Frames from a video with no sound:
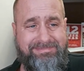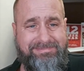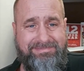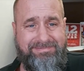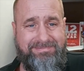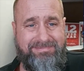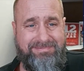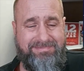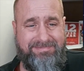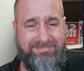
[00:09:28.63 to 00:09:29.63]

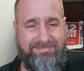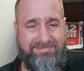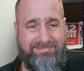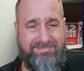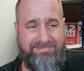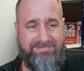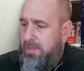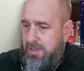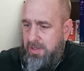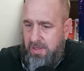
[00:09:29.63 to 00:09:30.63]

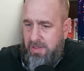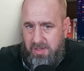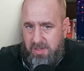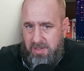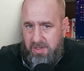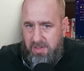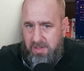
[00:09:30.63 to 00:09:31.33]
[no speech]